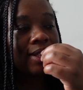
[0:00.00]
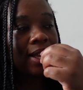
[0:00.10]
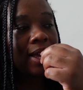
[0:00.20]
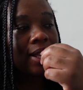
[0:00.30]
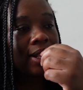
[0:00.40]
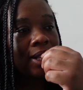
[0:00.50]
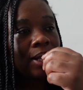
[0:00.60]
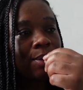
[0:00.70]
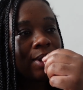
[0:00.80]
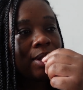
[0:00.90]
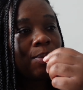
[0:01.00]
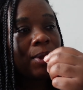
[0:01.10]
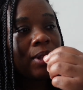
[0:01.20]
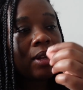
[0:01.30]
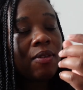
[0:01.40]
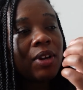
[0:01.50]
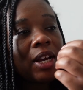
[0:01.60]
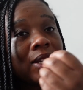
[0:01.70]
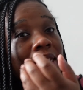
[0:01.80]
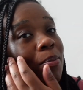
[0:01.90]
Like, this week has been tough.
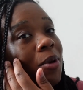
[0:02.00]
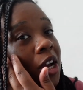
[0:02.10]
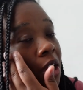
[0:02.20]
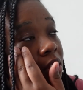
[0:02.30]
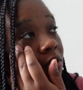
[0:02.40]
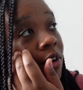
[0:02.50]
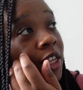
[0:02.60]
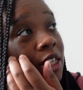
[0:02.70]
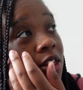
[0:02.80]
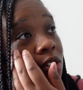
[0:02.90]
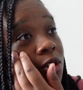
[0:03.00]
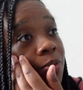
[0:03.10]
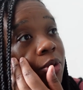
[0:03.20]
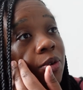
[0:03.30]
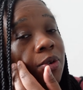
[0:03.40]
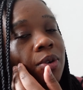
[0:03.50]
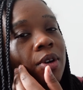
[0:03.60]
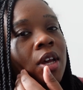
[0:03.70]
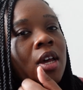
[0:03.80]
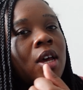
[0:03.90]
Like I said, my gran's in hospital
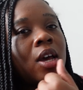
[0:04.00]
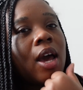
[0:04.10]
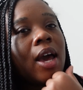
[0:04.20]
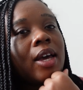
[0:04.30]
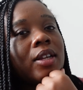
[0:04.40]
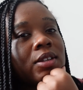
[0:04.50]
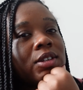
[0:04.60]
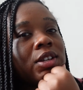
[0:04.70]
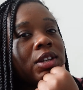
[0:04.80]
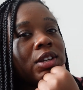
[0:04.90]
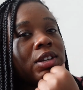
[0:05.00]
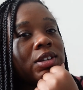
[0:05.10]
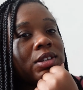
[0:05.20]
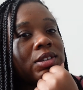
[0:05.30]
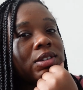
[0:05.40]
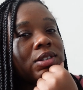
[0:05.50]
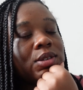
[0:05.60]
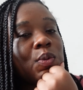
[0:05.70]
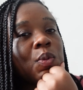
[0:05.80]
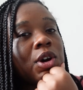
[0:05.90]
and she is
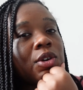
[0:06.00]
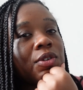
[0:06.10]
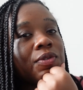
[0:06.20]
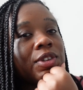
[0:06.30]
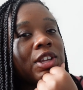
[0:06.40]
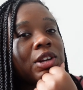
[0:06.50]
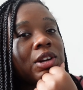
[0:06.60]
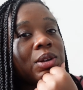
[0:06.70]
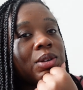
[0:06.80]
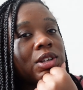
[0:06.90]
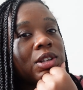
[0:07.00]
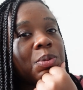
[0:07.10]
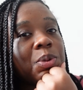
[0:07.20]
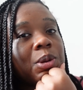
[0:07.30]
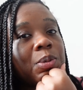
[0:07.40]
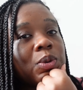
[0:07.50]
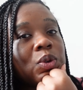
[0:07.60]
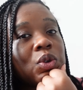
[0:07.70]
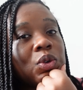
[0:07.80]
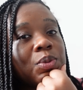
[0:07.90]
one of the closest people
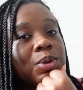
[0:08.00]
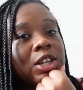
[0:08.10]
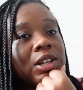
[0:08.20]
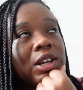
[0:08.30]
to me.